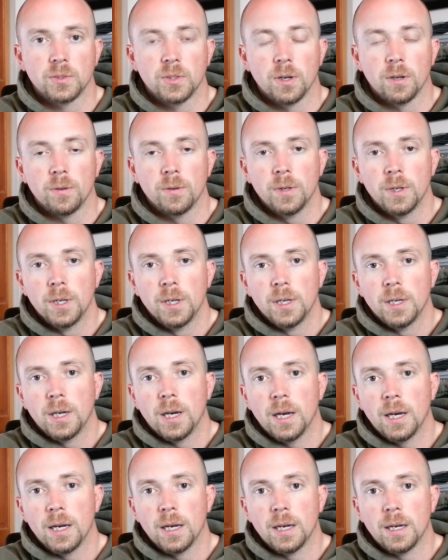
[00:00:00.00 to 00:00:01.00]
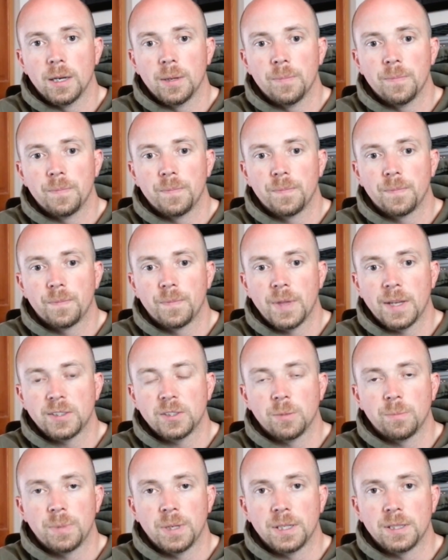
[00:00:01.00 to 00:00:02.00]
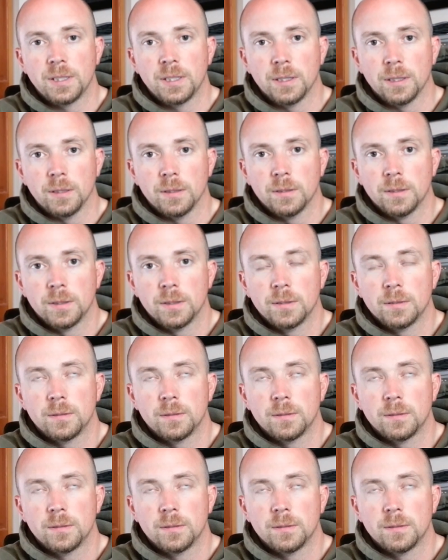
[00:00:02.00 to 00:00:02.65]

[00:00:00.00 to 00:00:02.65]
So um, that's a big deal.